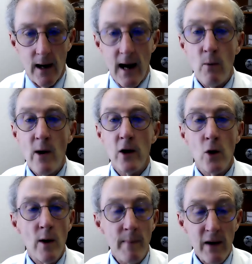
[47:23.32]
I want to know
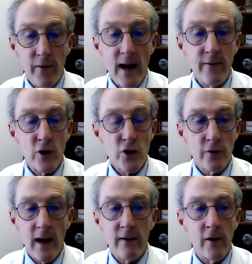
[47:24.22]
what my five year
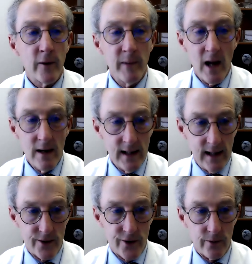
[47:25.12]
survival from lung
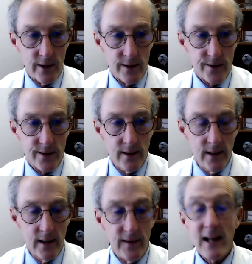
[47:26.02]
cancer is.
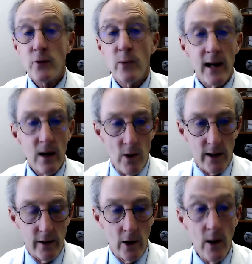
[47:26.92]
That's what I
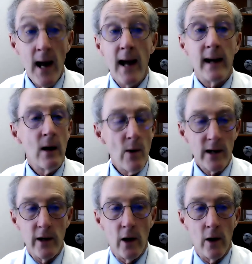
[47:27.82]
want to know. And I want
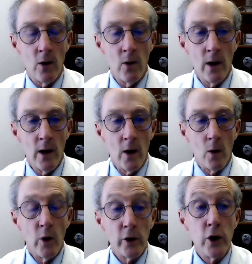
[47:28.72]
to know
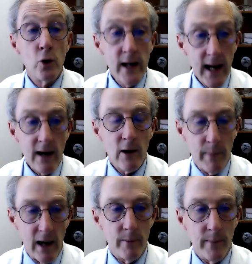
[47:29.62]
will you care
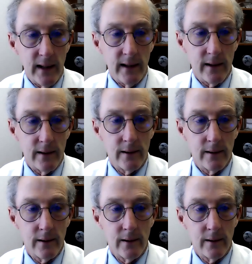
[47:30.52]
about me?
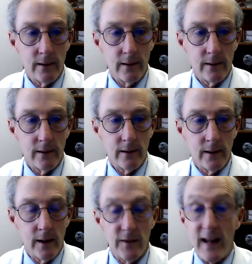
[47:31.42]

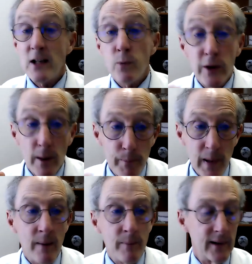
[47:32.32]
That's what the
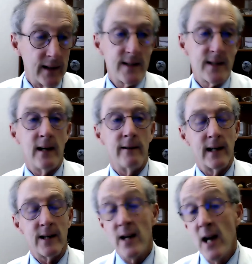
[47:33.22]
public is telling
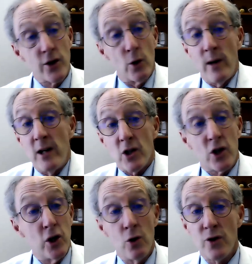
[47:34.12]
us. So we
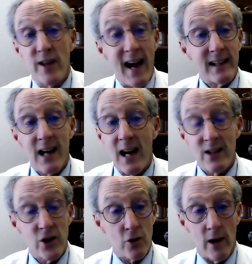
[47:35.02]
just use that
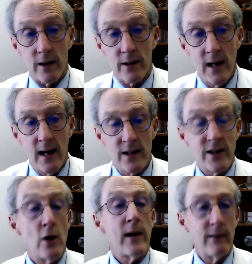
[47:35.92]
construct to
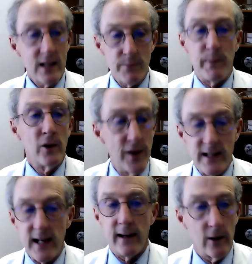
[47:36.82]
say, okay, let's build the
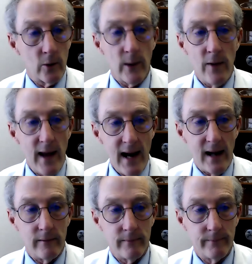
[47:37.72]
data around that.